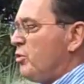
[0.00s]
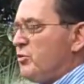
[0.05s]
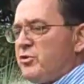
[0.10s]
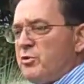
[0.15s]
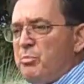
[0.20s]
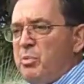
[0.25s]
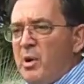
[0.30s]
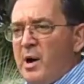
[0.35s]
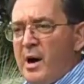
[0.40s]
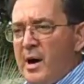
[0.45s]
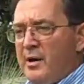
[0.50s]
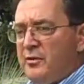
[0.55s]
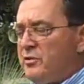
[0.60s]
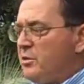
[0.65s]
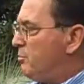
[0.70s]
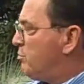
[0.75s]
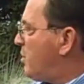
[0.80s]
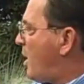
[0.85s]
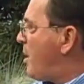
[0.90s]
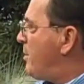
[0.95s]
pool supplies
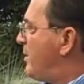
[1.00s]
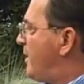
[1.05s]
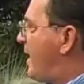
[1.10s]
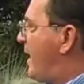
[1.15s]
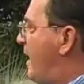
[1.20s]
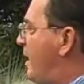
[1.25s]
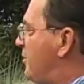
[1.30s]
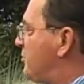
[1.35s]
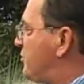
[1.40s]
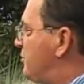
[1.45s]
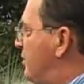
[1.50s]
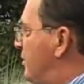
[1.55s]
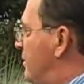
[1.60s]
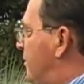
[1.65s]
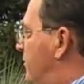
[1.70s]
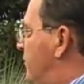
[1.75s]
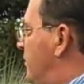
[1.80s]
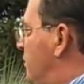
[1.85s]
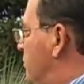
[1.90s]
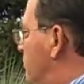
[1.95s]
and probably to house in the
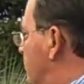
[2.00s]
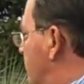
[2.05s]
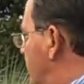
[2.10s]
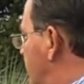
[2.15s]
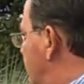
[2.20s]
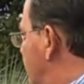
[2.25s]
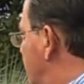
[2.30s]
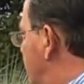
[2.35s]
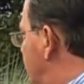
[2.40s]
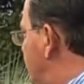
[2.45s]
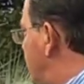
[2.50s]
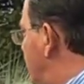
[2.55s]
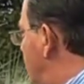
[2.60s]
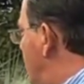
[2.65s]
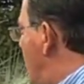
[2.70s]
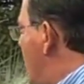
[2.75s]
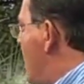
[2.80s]
filtering system.